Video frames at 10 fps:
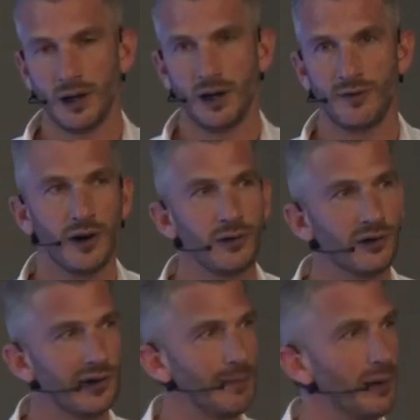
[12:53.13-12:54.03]
If you don't
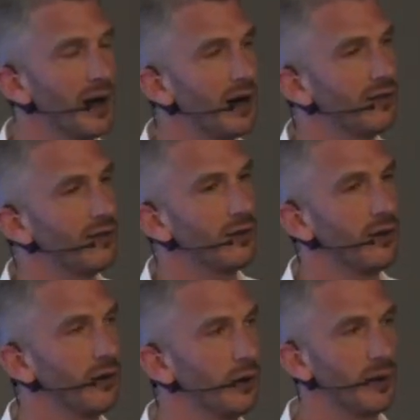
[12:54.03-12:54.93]
sleep enough,
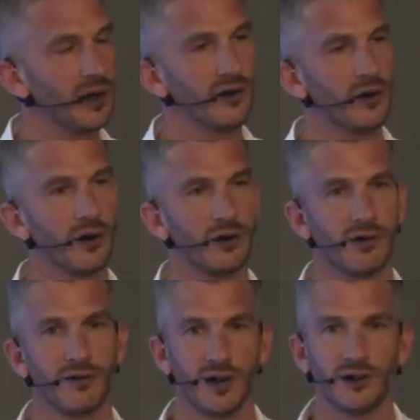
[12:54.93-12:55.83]
your body's not going to
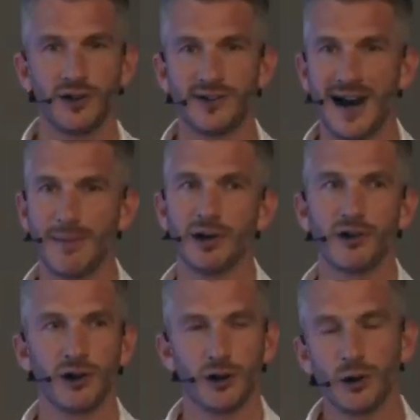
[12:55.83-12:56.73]
reverse the damage
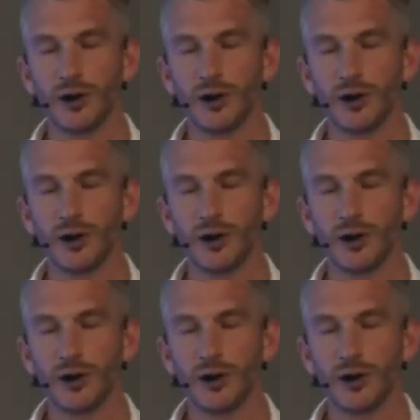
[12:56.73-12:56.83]
that you